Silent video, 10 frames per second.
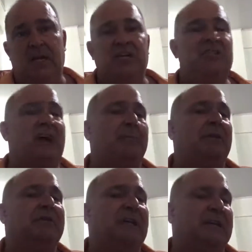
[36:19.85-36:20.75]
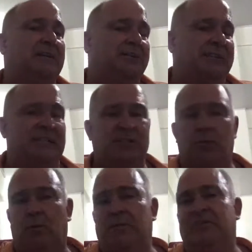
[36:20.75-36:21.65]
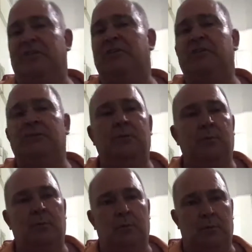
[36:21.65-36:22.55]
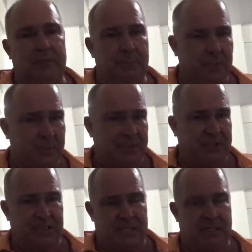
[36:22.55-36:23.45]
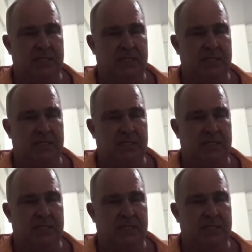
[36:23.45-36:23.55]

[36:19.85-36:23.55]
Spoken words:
You got millennials that don't want to do what the boomers did.